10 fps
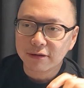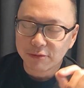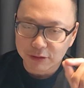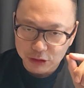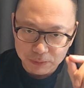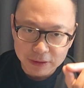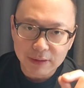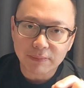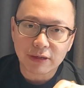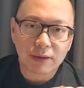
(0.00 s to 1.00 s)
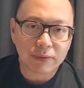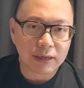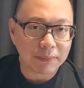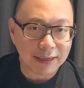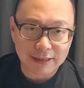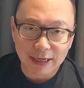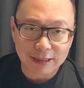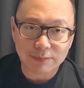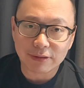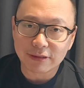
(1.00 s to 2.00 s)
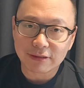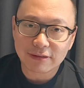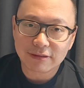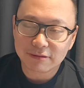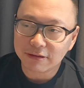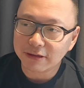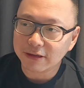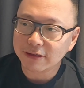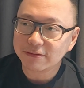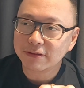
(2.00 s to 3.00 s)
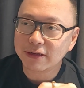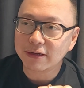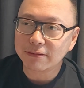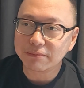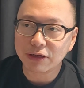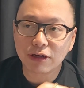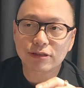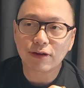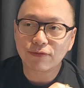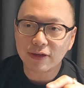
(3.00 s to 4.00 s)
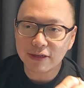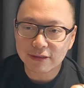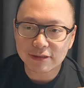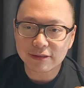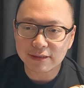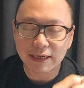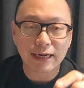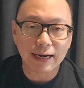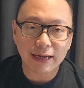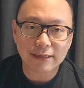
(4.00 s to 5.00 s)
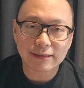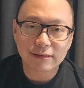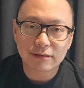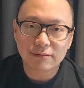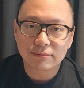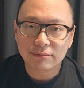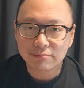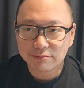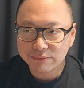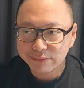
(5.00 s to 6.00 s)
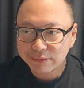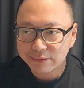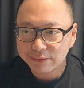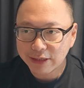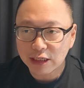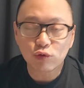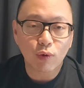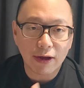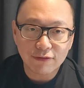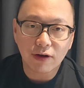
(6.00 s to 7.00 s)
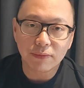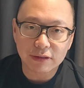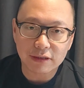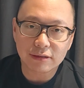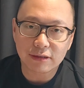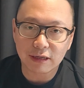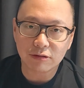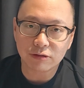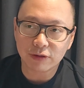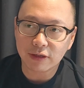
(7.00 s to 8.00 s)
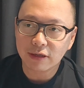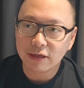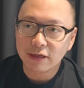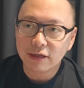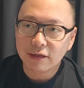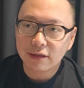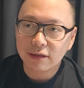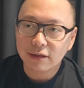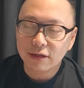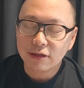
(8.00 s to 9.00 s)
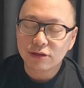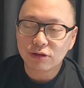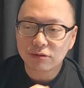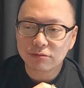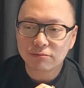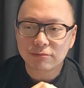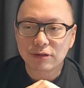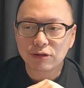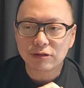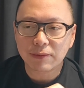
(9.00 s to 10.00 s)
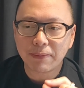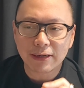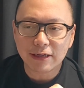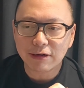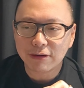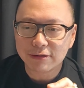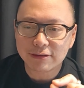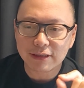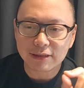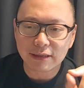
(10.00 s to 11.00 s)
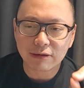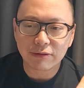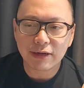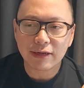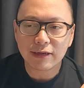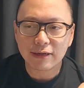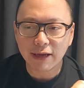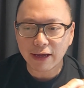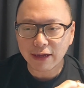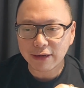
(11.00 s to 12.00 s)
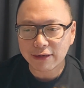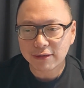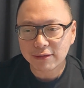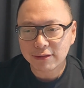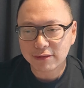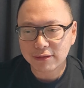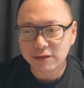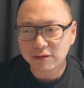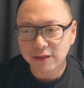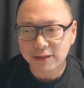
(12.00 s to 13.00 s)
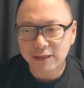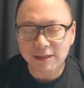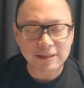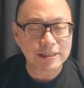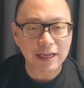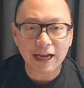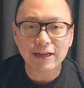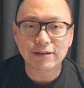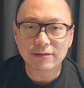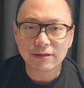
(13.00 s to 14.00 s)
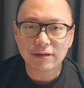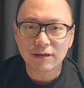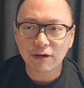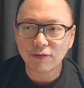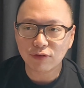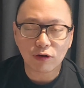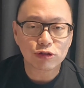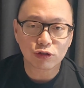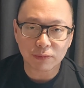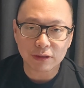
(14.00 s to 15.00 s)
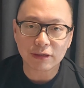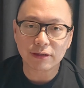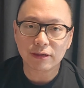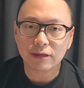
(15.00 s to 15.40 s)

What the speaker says: Well, Jupiter may not be the best husband. Okay, because of his neglect, his wife committed adultery. So depending on the degree and the sign of your Jupiter,